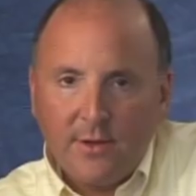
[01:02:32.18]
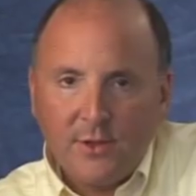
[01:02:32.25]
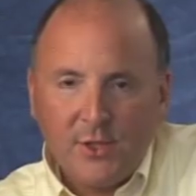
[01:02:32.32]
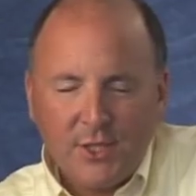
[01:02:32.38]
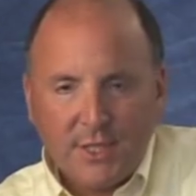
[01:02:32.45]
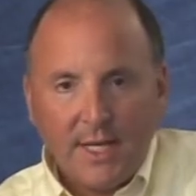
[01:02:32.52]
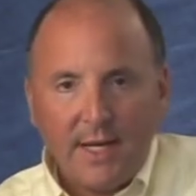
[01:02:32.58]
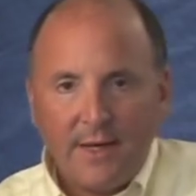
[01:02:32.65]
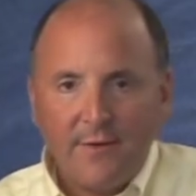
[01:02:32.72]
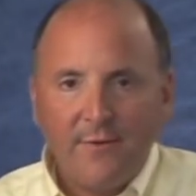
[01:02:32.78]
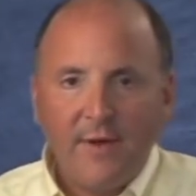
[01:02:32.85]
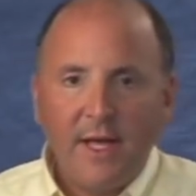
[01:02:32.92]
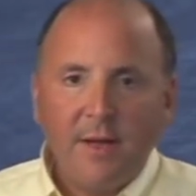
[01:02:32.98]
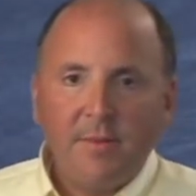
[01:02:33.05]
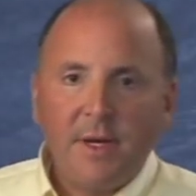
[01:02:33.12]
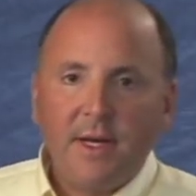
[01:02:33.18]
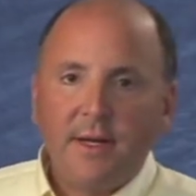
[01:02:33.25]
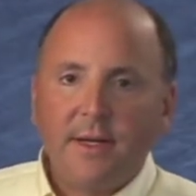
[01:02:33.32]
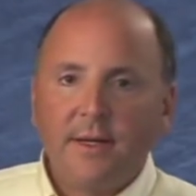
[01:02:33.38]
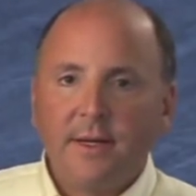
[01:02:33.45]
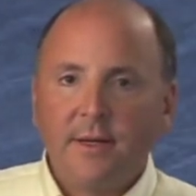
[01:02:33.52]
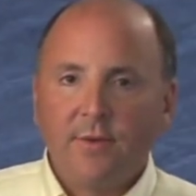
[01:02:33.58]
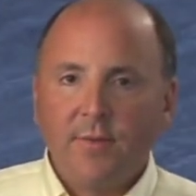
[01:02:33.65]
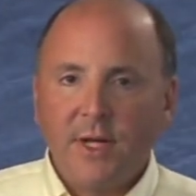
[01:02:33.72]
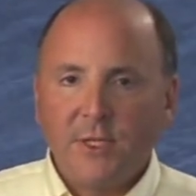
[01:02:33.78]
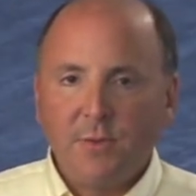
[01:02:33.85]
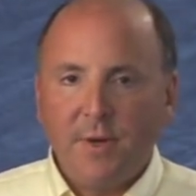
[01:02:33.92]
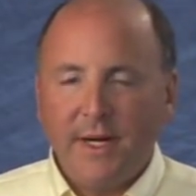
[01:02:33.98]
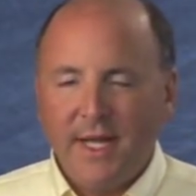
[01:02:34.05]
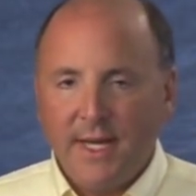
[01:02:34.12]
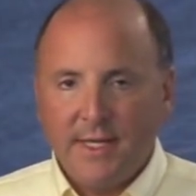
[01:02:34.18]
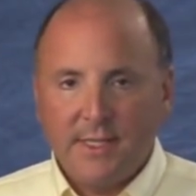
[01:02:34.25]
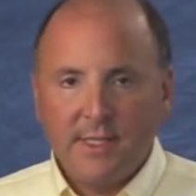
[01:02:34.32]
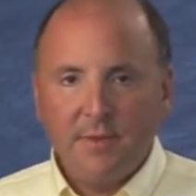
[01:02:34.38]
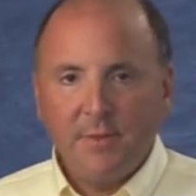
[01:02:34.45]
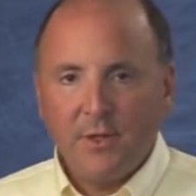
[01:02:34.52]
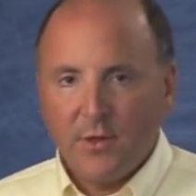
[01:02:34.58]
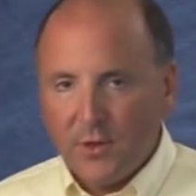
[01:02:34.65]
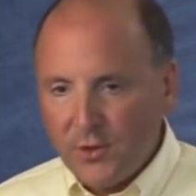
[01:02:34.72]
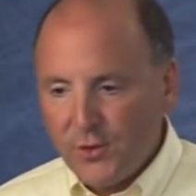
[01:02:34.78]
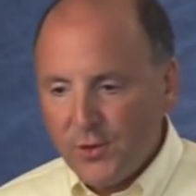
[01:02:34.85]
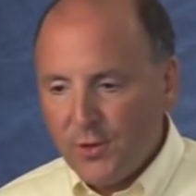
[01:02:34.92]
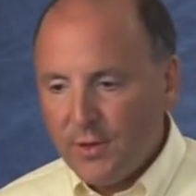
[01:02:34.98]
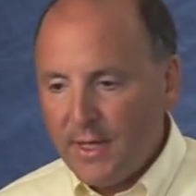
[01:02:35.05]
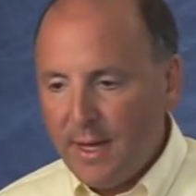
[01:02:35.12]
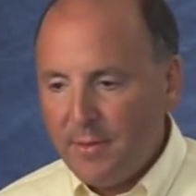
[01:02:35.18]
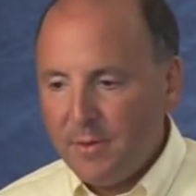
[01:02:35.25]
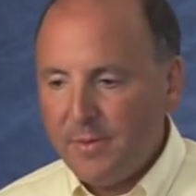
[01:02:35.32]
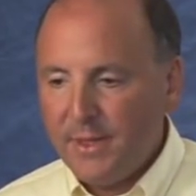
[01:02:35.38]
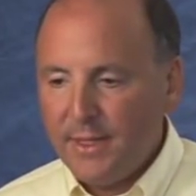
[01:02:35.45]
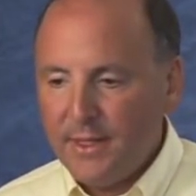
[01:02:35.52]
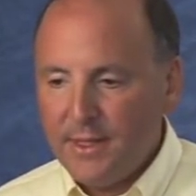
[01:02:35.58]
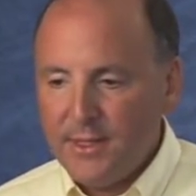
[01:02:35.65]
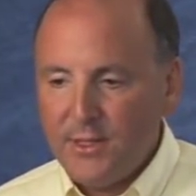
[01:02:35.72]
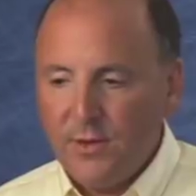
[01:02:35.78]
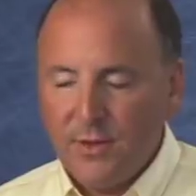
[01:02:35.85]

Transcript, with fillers: just like in FileMon, Regmon has similar control capabilities. You